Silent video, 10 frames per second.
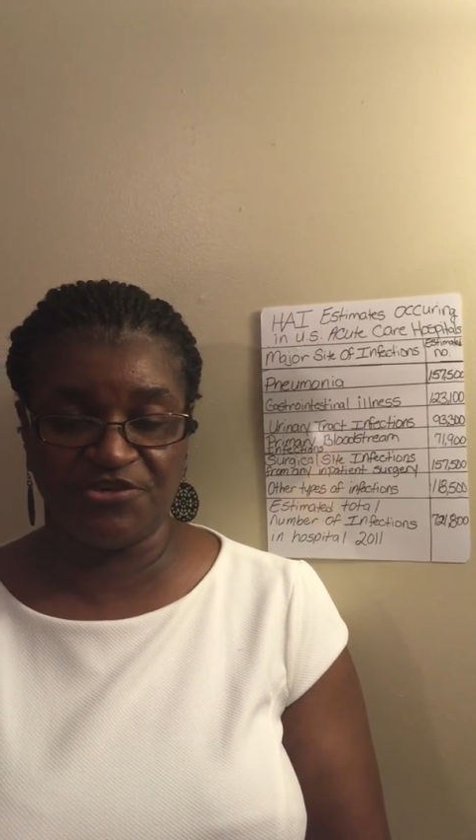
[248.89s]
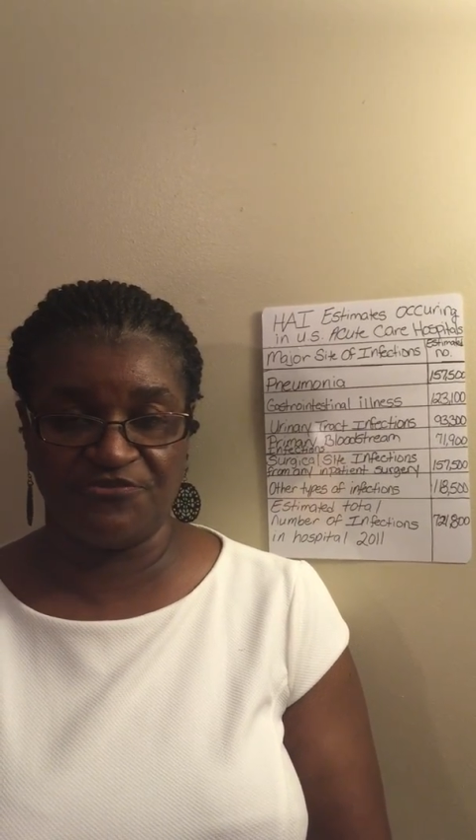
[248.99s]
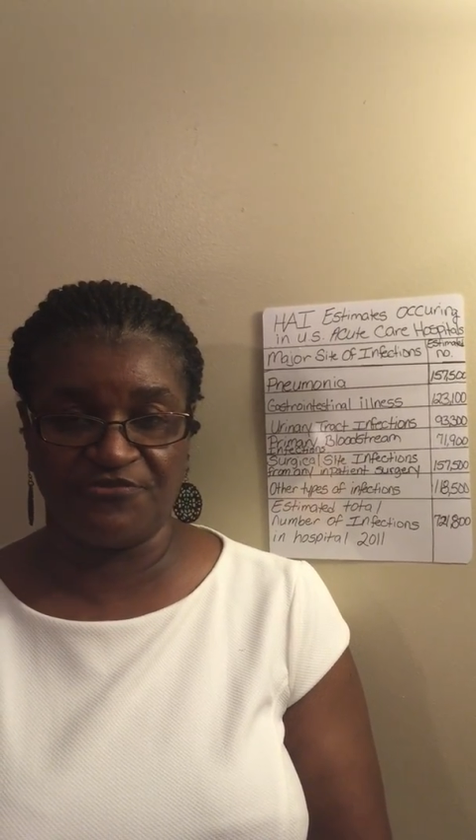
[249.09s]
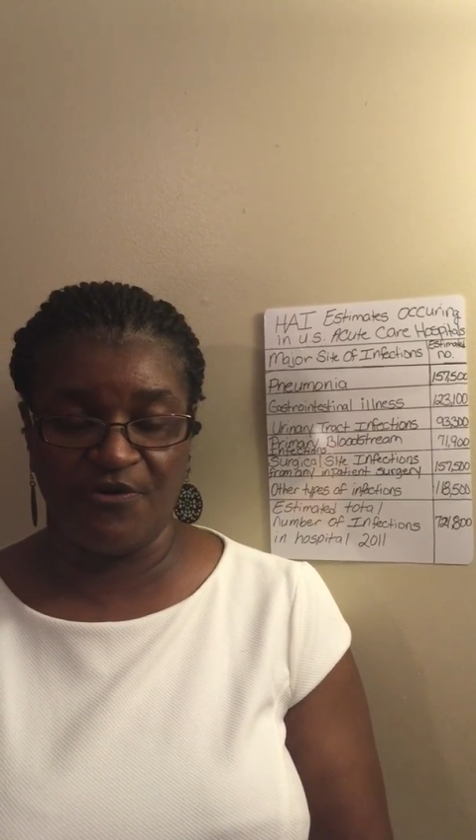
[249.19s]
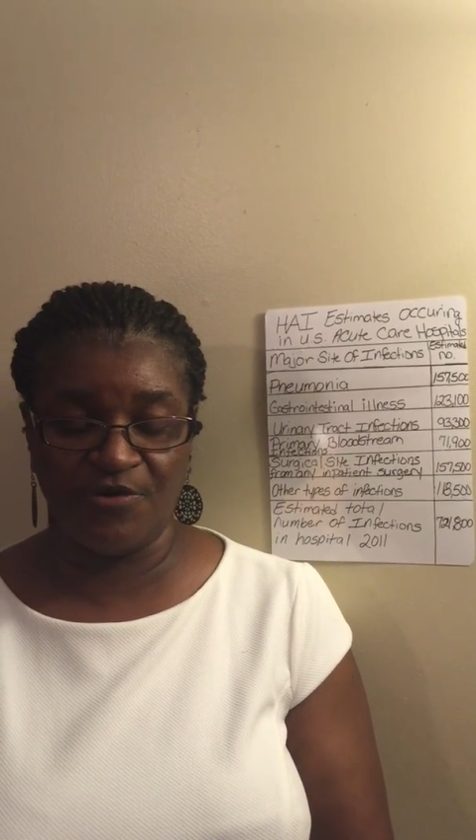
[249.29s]

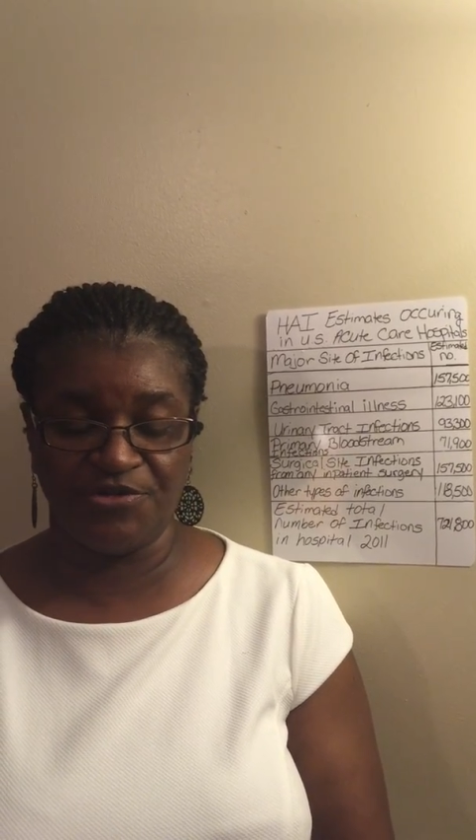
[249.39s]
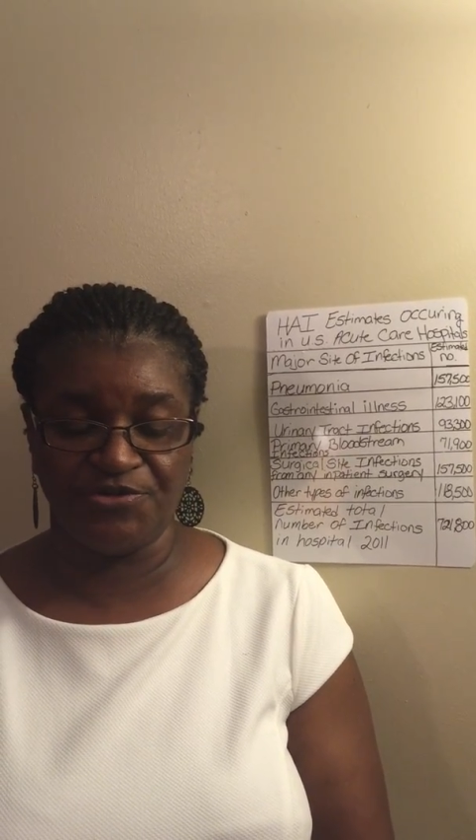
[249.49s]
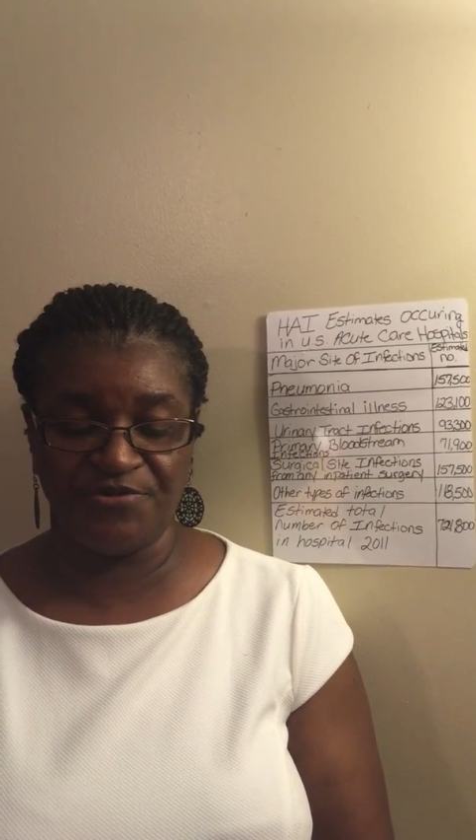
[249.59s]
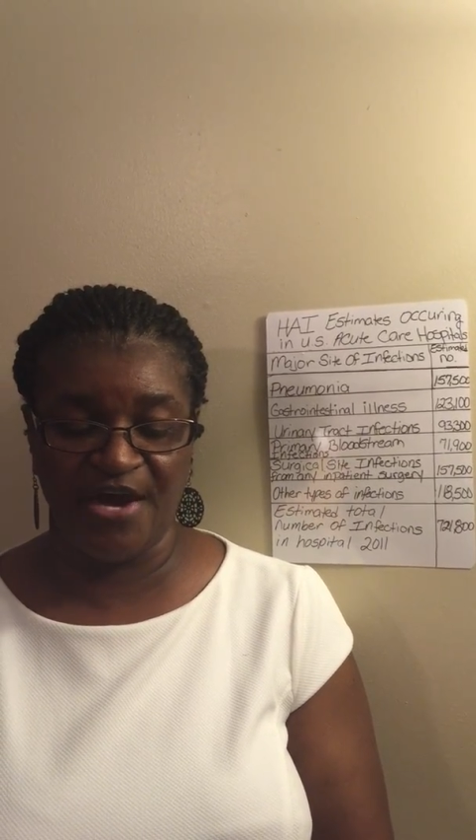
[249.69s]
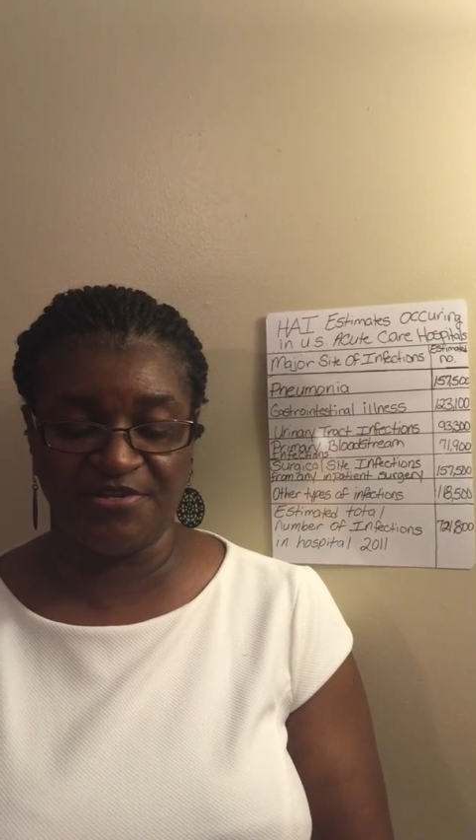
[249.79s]
Control in
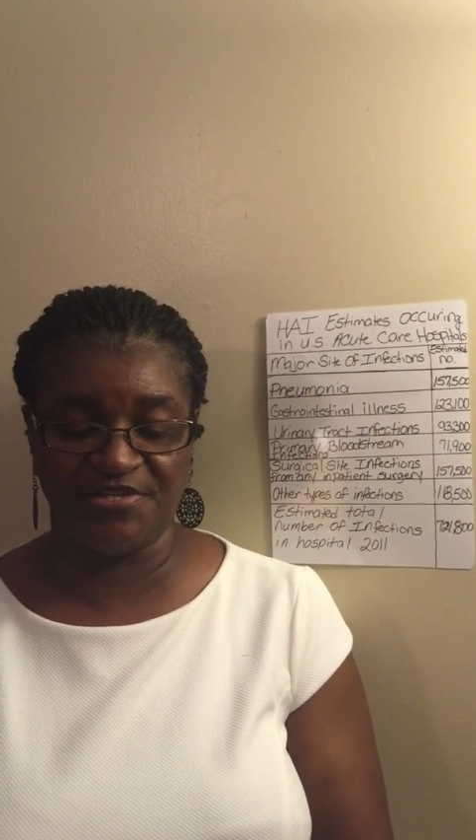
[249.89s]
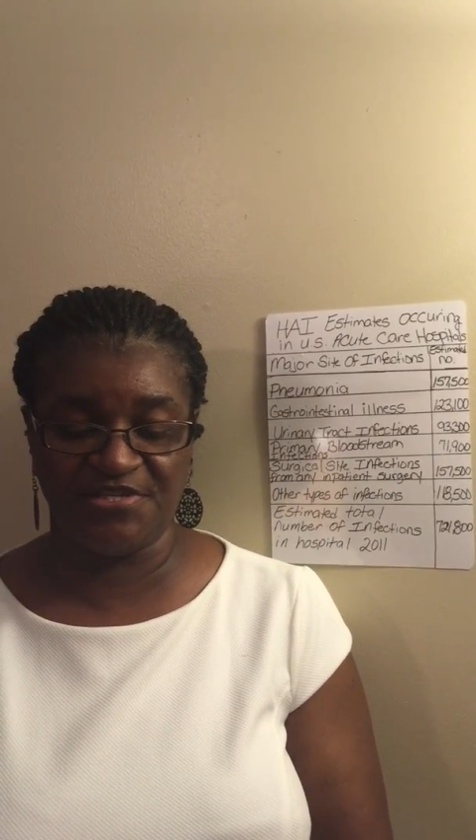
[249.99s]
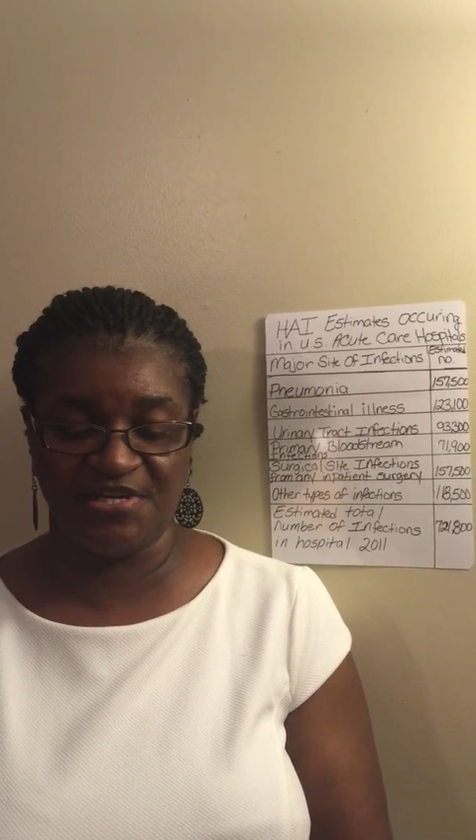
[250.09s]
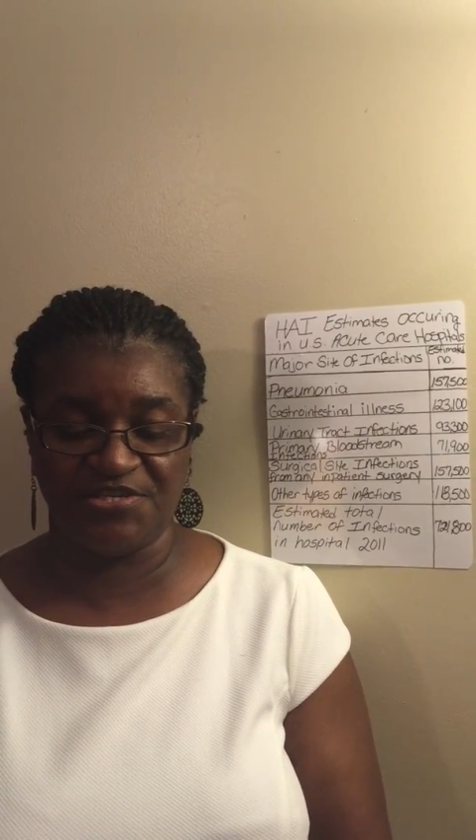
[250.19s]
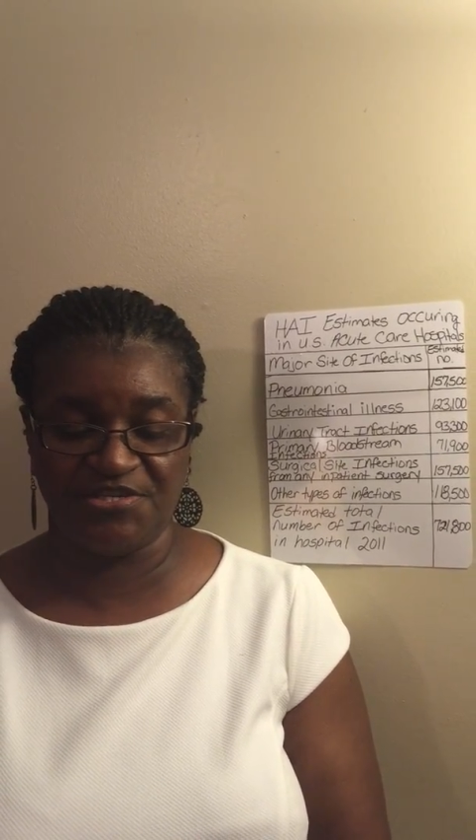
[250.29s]

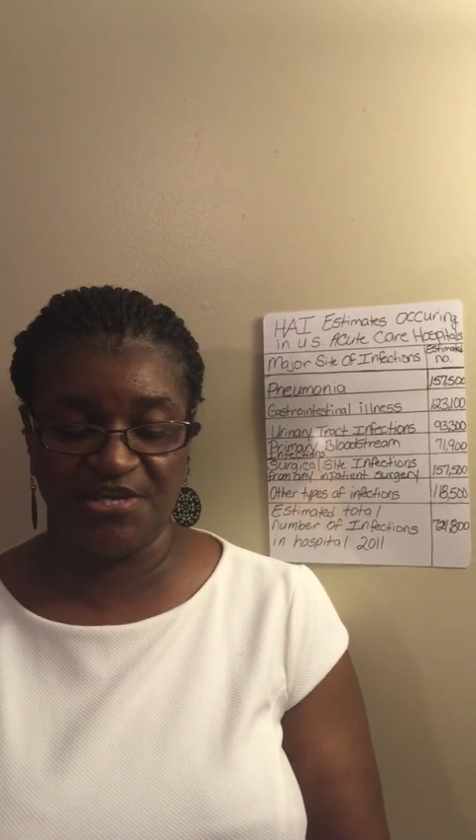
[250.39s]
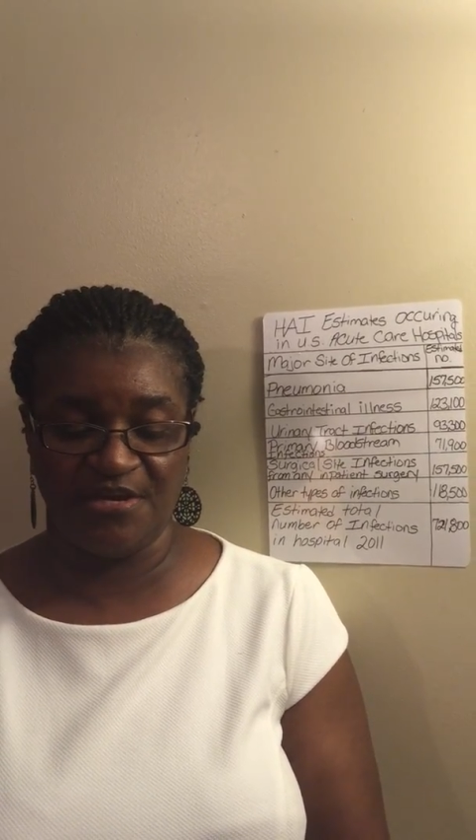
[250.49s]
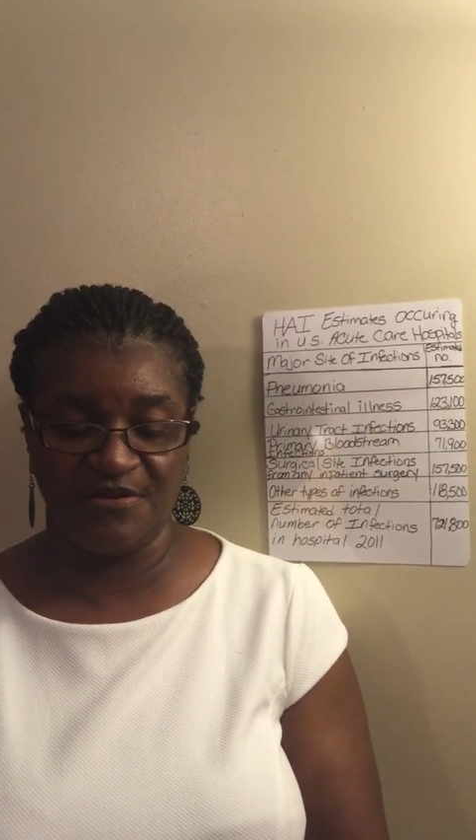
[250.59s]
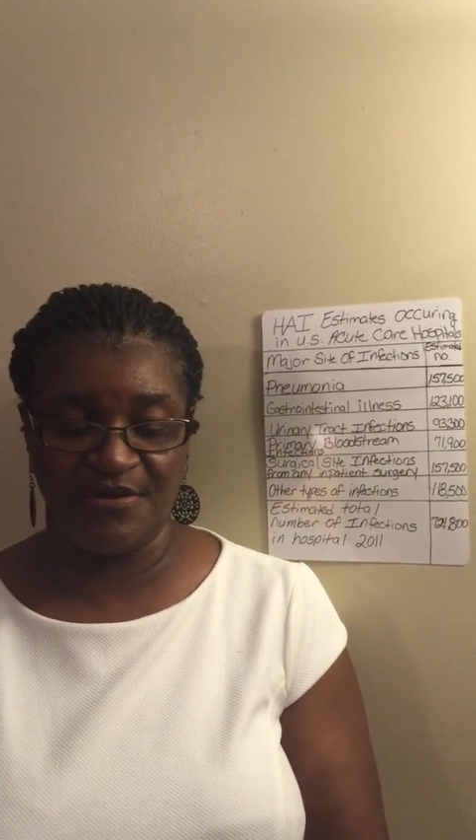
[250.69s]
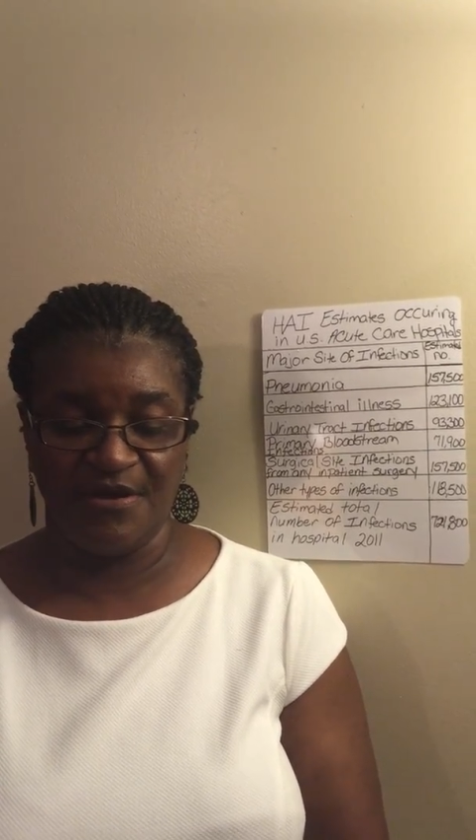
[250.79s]

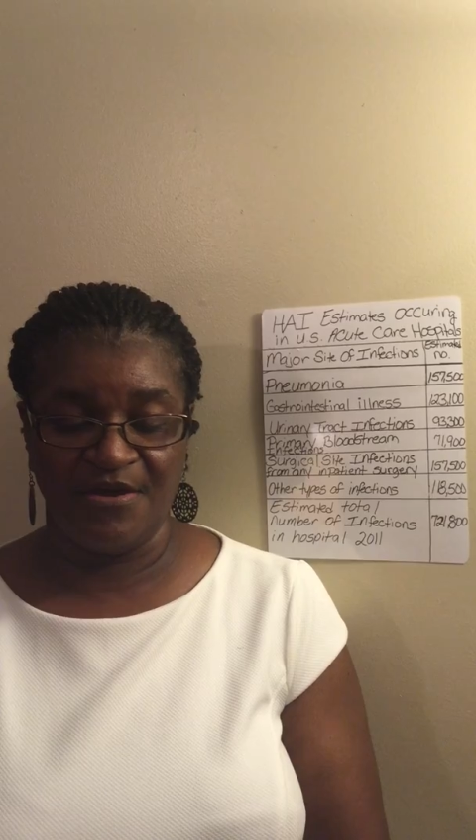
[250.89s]
2016